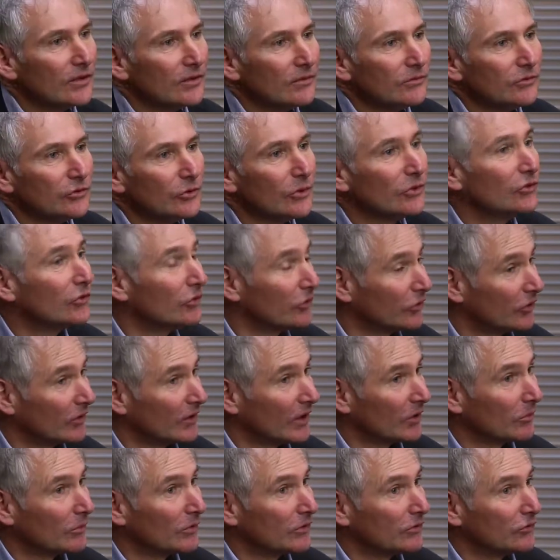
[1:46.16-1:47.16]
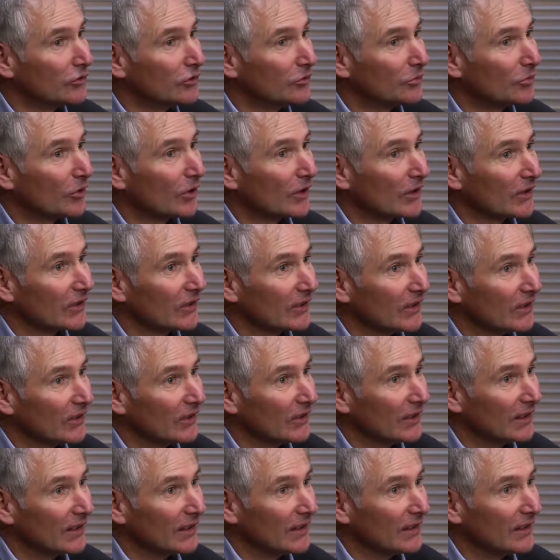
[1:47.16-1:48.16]
You introduced a number of new products this
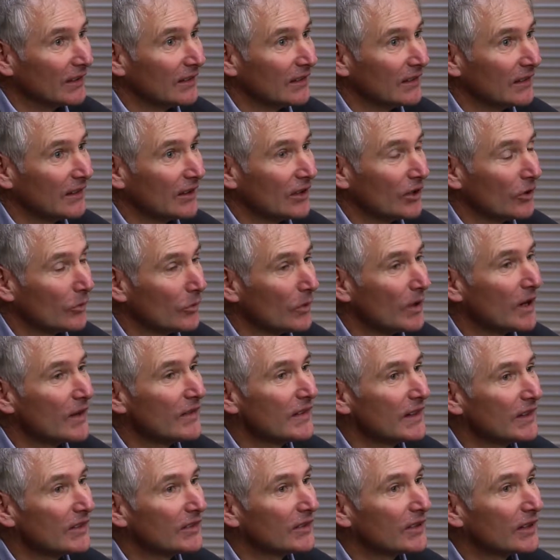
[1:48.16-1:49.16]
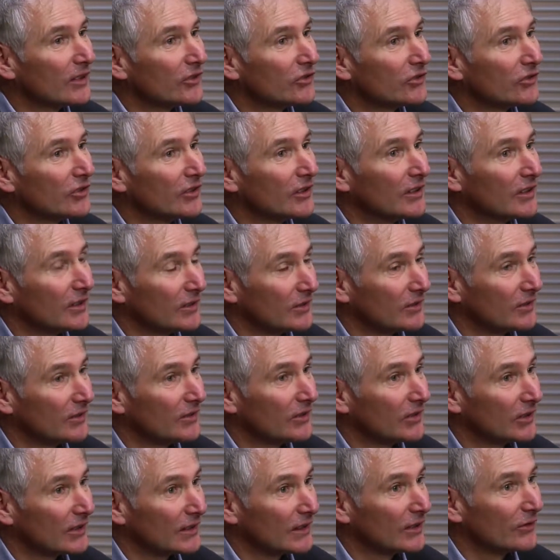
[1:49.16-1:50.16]
year. Why are they such a
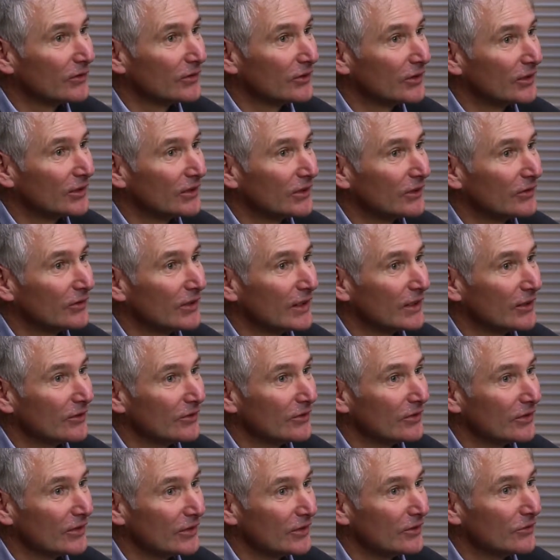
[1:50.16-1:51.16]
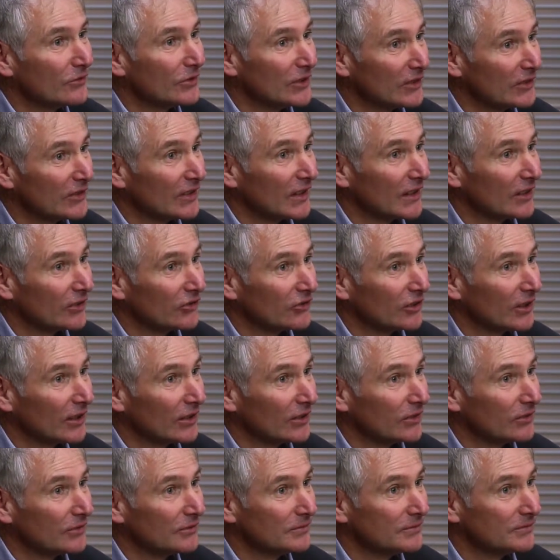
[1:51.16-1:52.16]
significant event for the reseller
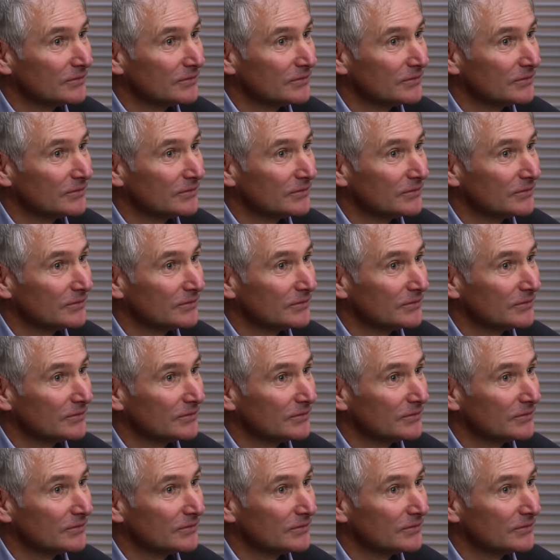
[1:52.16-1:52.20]
channel?